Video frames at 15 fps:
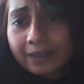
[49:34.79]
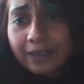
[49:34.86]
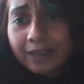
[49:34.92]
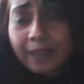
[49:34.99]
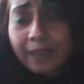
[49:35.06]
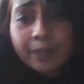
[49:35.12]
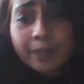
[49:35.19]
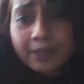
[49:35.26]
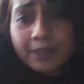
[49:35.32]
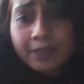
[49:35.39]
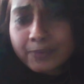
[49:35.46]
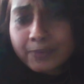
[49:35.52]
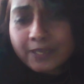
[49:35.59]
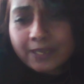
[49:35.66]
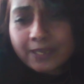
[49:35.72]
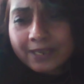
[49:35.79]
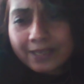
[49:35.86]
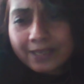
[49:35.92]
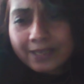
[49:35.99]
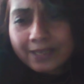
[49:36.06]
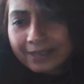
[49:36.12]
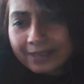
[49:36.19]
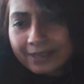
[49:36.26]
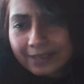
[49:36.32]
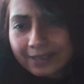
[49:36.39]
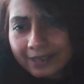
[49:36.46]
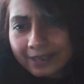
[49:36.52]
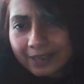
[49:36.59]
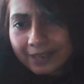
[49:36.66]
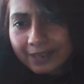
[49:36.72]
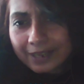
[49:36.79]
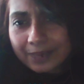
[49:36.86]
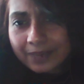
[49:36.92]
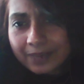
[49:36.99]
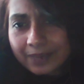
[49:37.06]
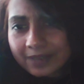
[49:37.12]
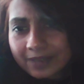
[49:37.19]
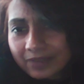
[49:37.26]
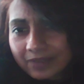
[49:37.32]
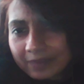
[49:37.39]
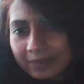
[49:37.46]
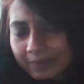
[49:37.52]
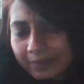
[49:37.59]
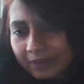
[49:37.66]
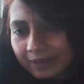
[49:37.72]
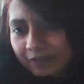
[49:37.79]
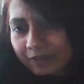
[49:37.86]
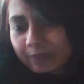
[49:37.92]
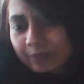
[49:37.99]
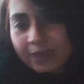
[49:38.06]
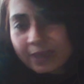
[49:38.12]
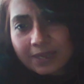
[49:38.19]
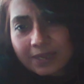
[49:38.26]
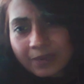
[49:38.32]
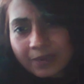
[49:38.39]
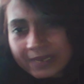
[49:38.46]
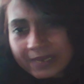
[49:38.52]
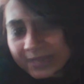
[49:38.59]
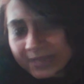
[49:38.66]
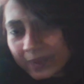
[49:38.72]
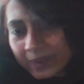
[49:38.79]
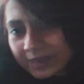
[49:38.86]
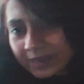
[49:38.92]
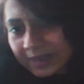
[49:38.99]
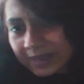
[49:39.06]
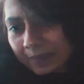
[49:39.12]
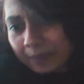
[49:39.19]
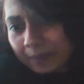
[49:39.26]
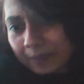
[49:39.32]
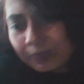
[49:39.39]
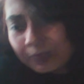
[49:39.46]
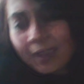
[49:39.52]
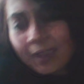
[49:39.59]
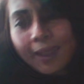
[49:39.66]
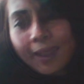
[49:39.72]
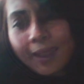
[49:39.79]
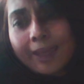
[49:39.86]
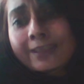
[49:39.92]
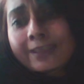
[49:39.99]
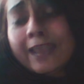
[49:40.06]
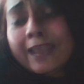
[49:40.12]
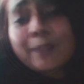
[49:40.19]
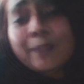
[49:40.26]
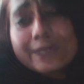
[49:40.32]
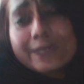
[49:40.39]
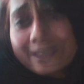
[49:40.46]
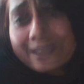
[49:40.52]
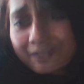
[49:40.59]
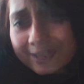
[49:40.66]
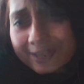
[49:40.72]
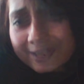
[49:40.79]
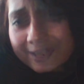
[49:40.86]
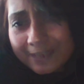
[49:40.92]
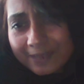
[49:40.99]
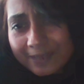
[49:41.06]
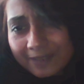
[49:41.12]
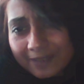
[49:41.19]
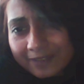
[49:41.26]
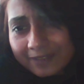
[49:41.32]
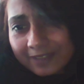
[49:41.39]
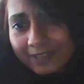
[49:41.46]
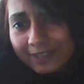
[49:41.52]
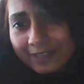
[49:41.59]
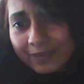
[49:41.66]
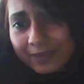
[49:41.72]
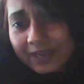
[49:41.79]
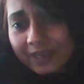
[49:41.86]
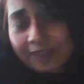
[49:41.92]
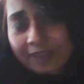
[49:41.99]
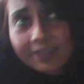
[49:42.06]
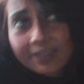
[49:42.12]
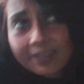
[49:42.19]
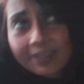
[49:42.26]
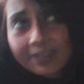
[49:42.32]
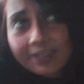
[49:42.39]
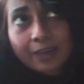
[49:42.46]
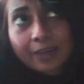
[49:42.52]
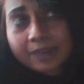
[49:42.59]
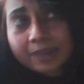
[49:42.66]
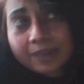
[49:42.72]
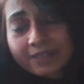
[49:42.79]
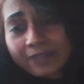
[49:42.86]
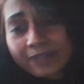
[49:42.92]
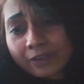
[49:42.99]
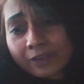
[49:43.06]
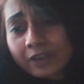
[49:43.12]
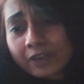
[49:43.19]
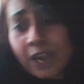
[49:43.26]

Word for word: I mean, it was an intense hit. It was extremely painful. My knee really swelled up. And it happened several times after that. So I'd had these helicopters fly.